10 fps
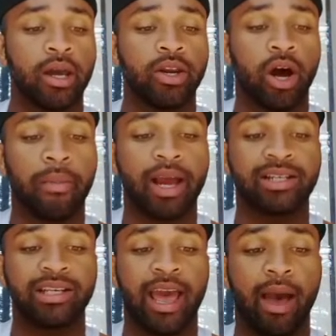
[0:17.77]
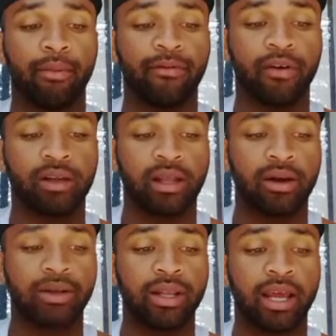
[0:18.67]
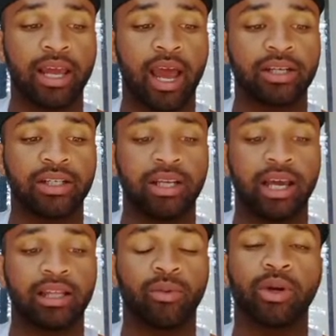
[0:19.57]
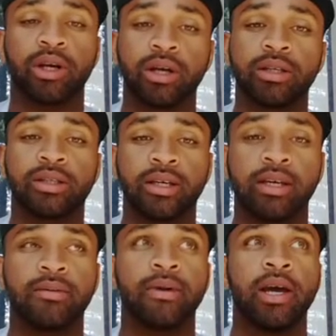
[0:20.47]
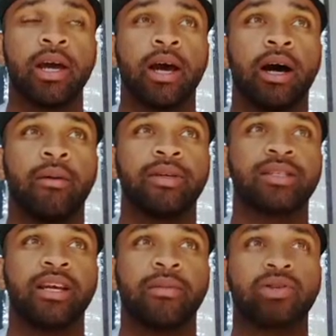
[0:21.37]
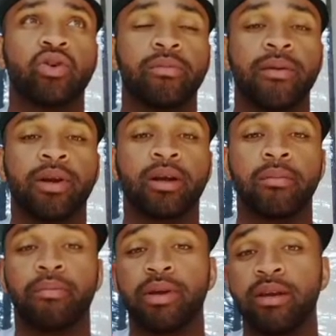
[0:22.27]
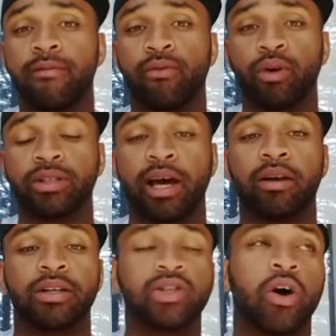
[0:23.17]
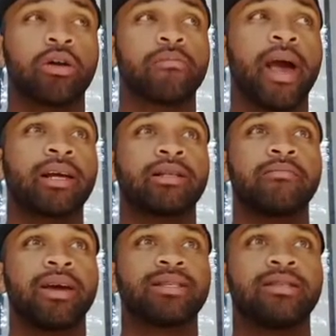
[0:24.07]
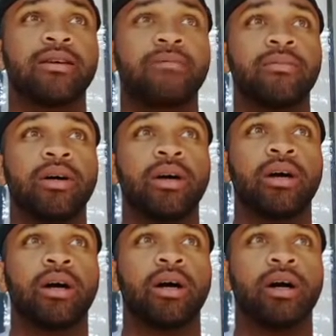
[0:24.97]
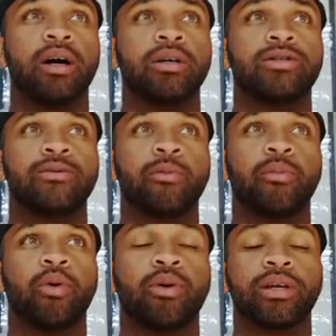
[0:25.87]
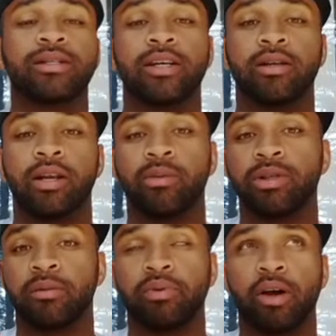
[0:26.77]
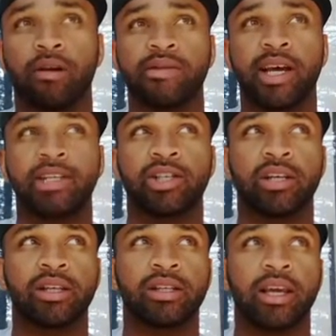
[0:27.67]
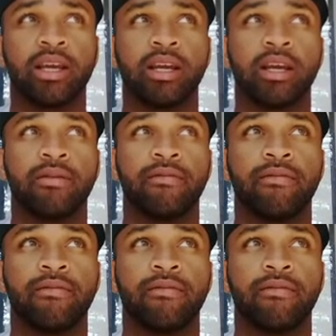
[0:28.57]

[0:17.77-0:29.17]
I'm actually happy for Clowney that he actually landed with a good team, a team that's going to be able to compete for a title. This automatically makes them a Super Bowl contender. They was in the playoffs last year. I think they